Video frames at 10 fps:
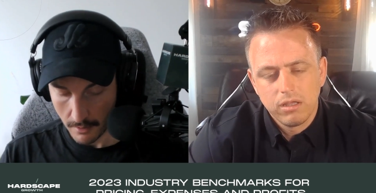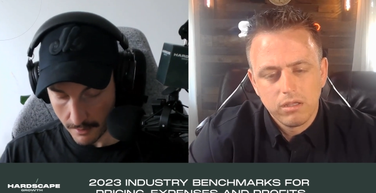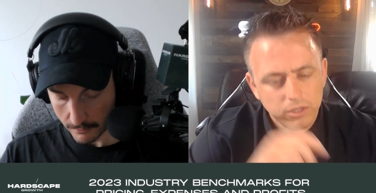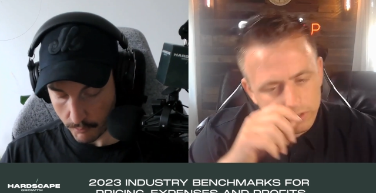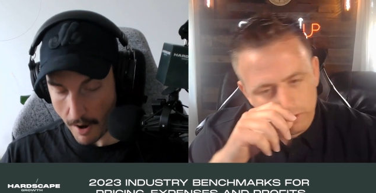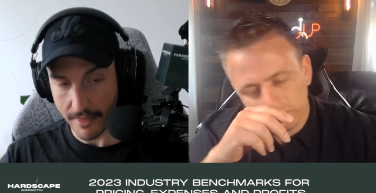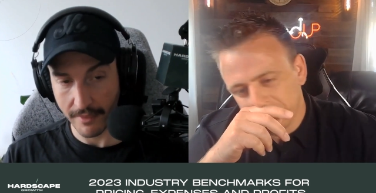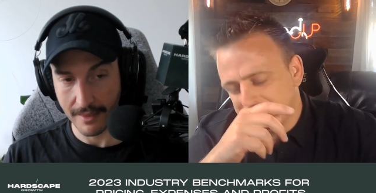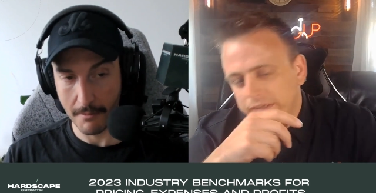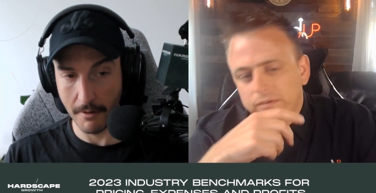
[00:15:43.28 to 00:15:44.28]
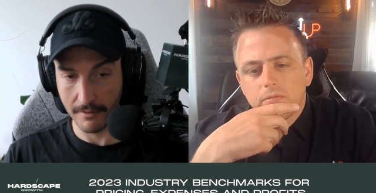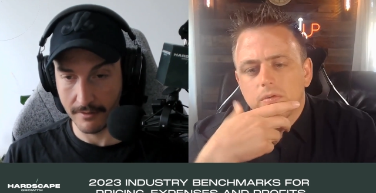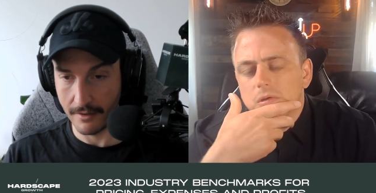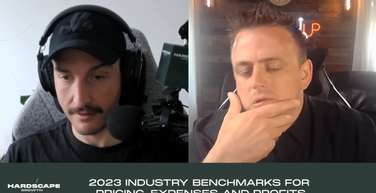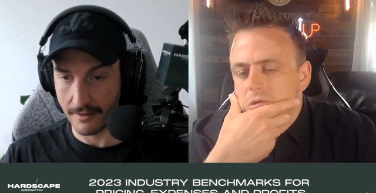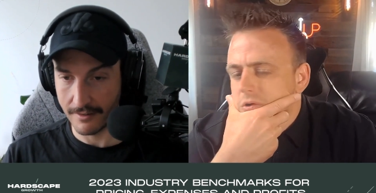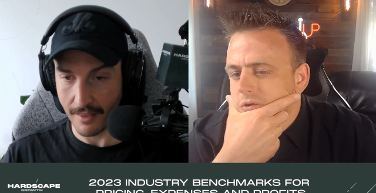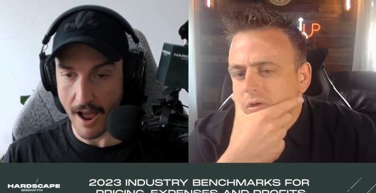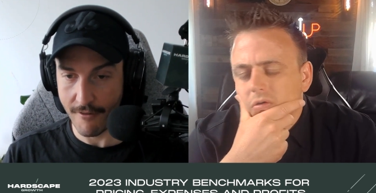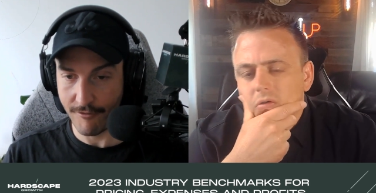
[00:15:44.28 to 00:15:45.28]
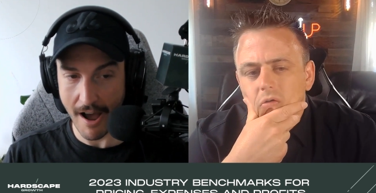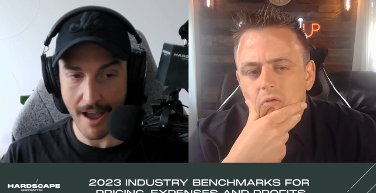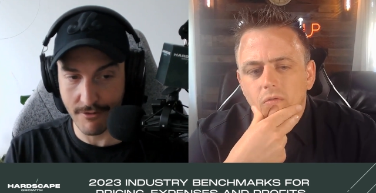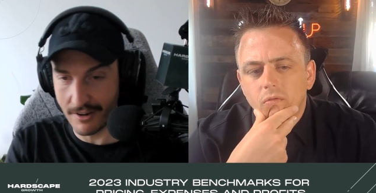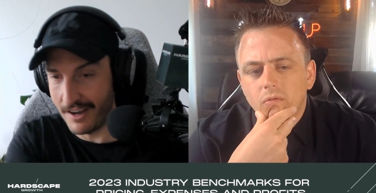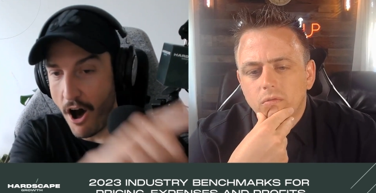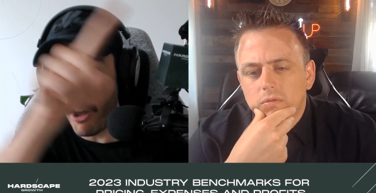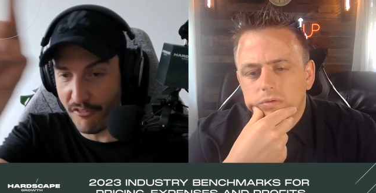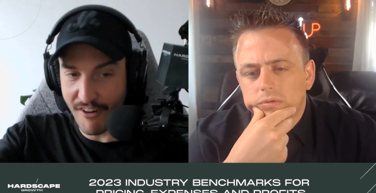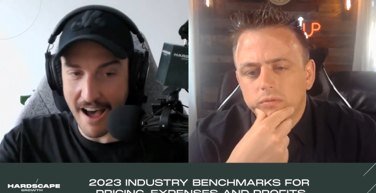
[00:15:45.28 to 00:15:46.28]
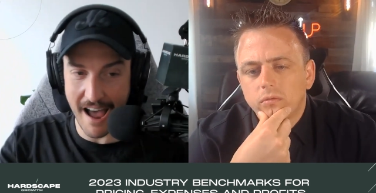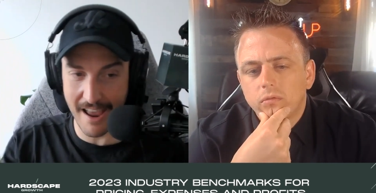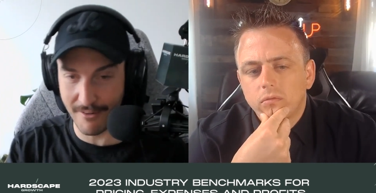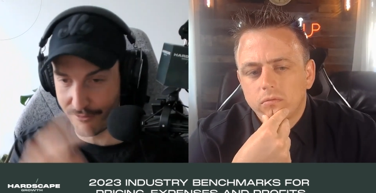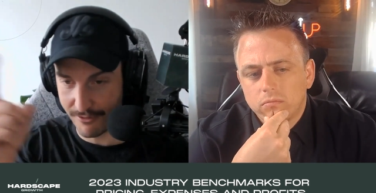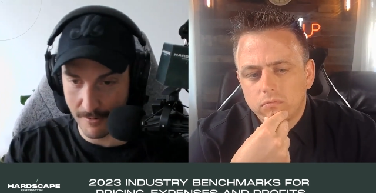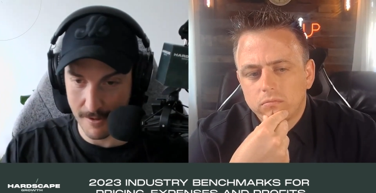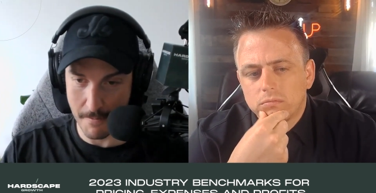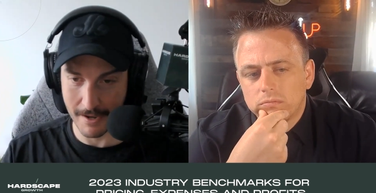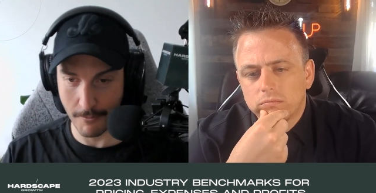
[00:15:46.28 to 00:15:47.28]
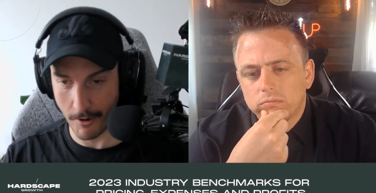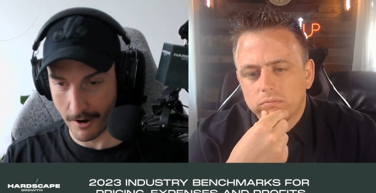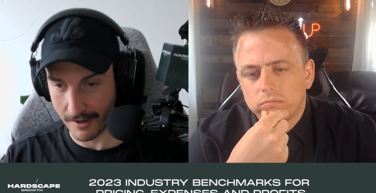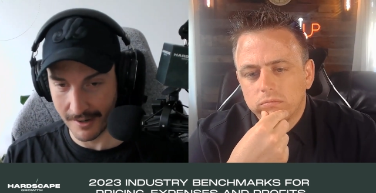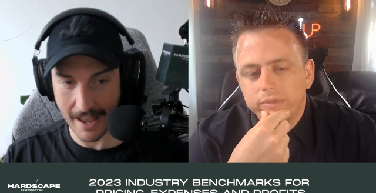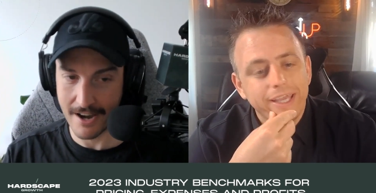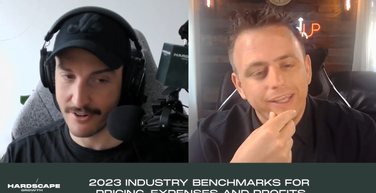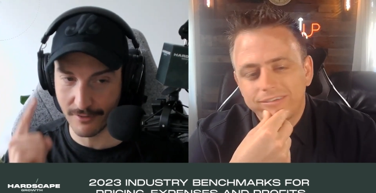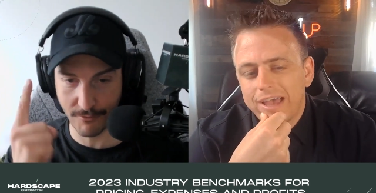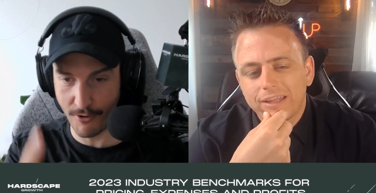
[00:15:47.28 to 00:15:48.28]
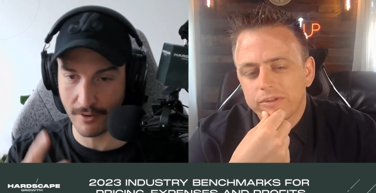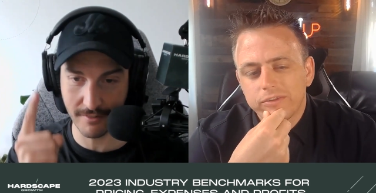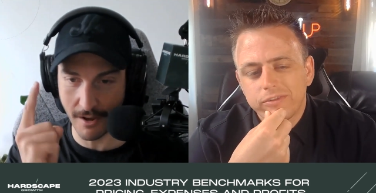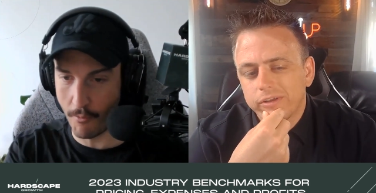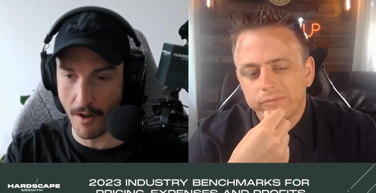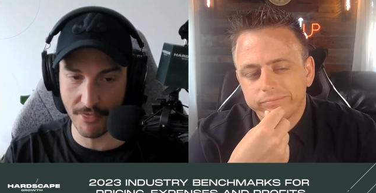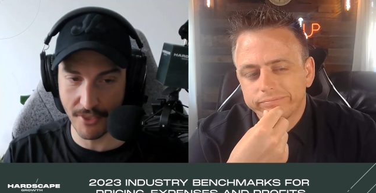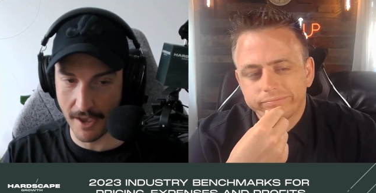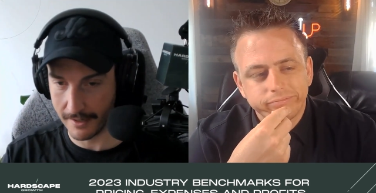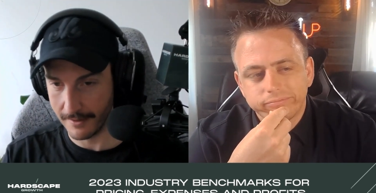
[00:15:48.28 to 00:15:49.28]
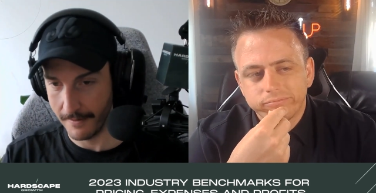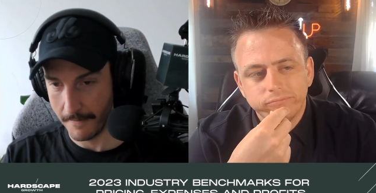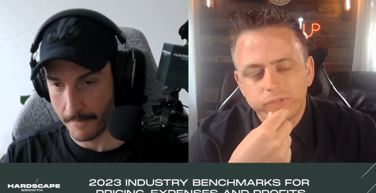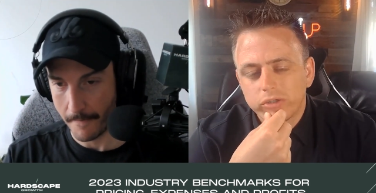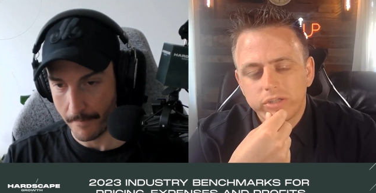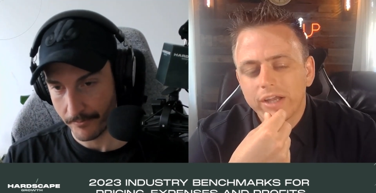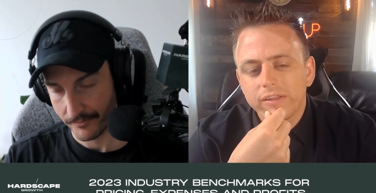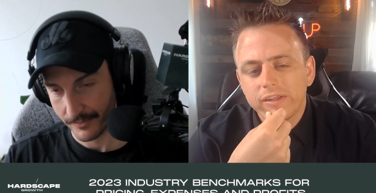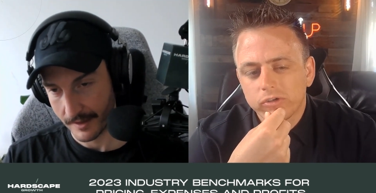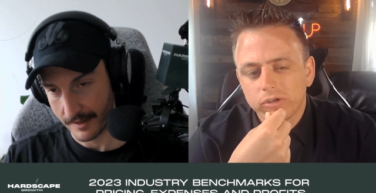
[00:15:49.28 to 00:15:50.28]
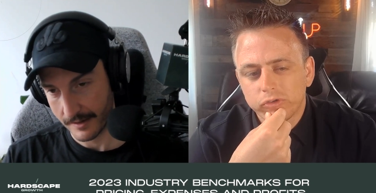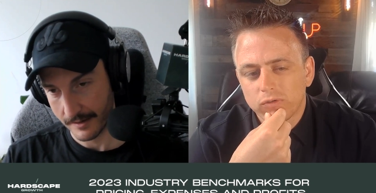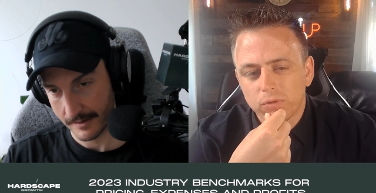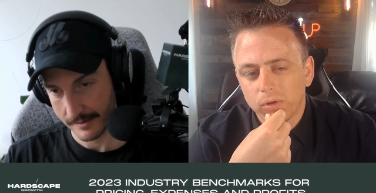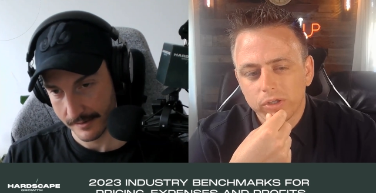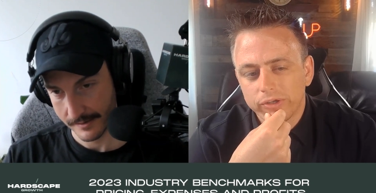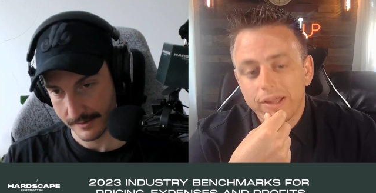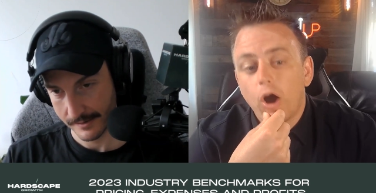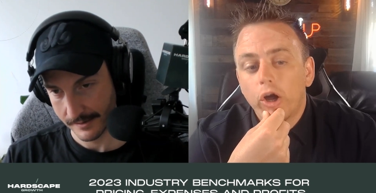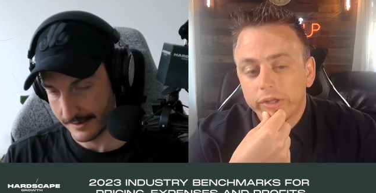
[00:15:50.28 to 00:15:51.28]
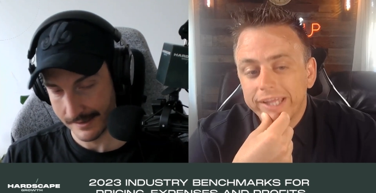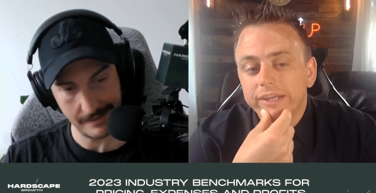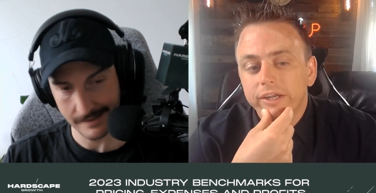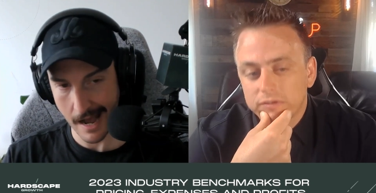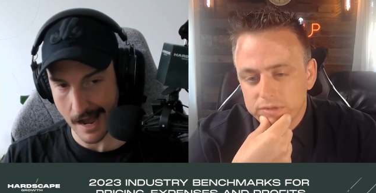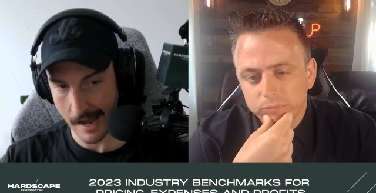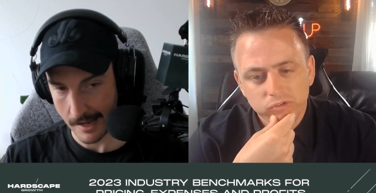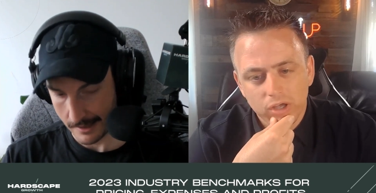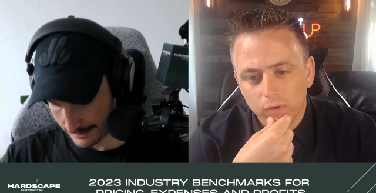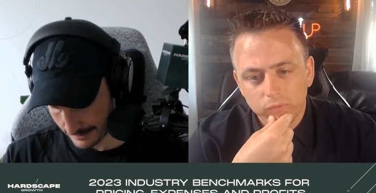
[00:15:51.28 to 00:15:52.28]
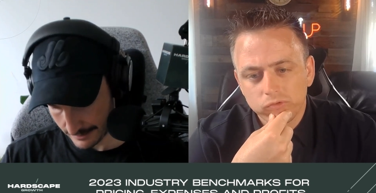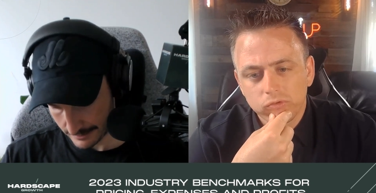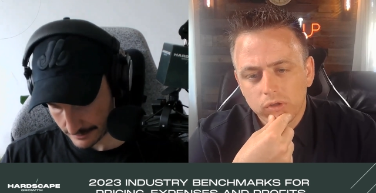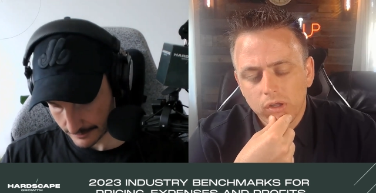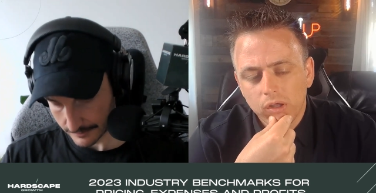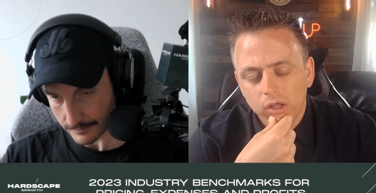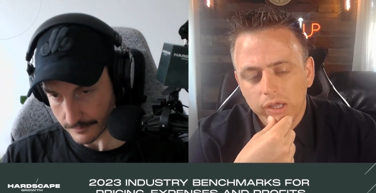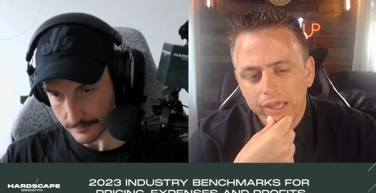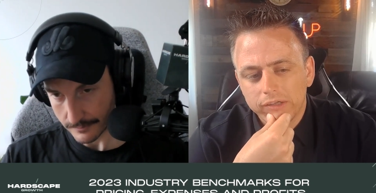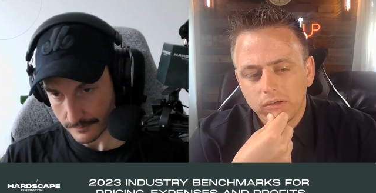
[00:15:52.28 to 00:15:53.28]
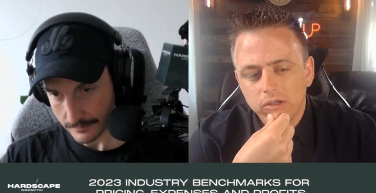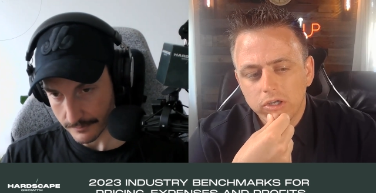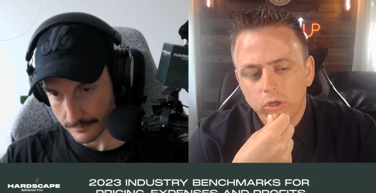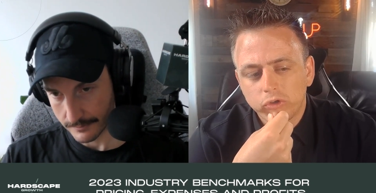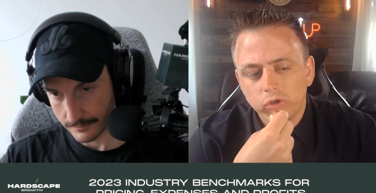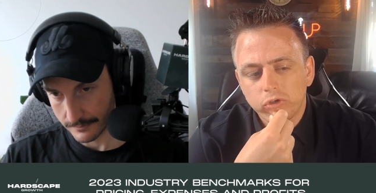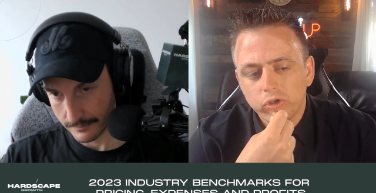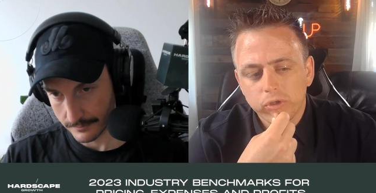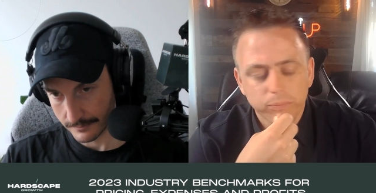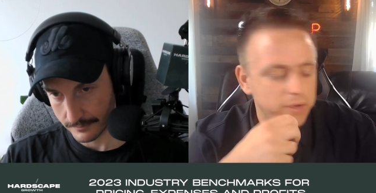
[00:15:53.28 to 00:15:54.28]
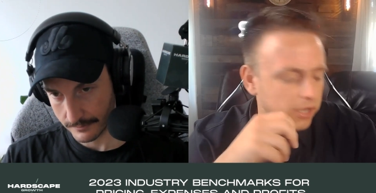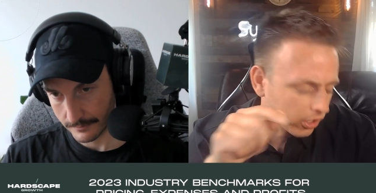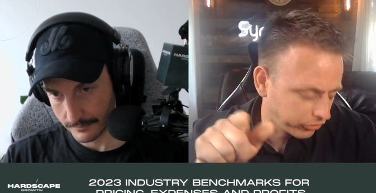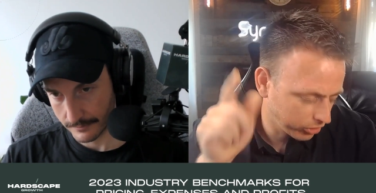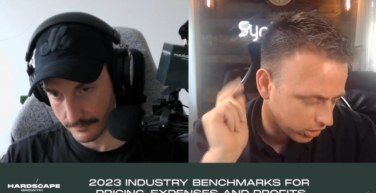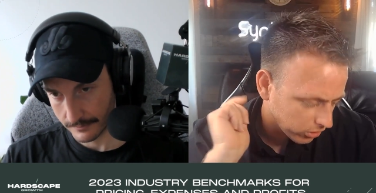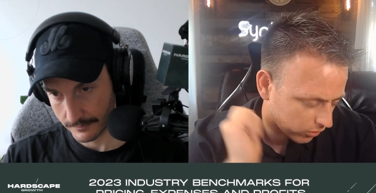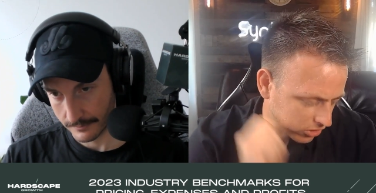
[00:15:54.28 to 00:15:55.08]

Speaker 1: know that's why it, the theme of the season is the high five you need all five to make it work. Yeah, you exactly. can't just focus They're, on one thing.
Speaker 2: none of these are a silver bullet on in and of themselves. No. And you know, to to your uh, to your other question about